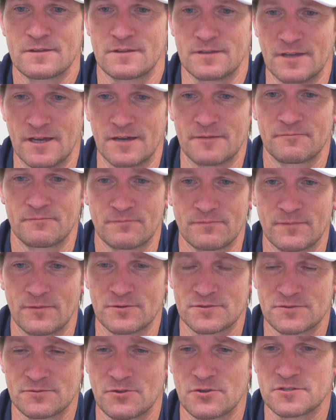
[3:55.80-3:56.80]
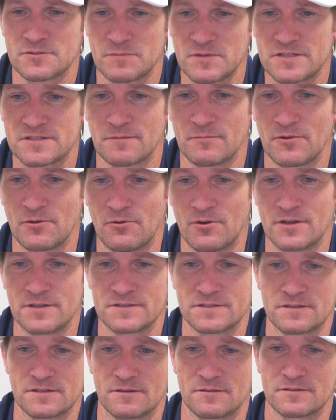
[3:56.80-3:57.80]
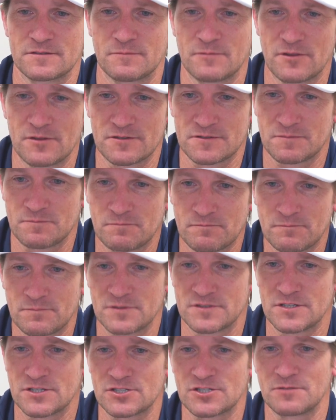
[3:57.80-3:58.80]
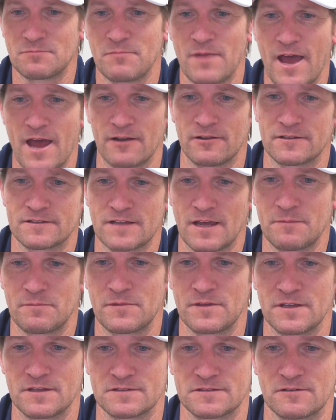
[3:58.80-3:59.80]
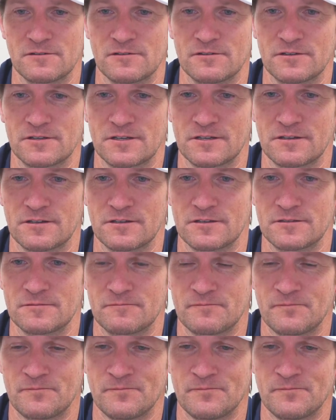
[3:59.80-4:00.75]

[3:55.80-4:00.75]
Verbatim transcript: yeah, those are, those would be some of the ones, the, some of those position battle type things that are looking good.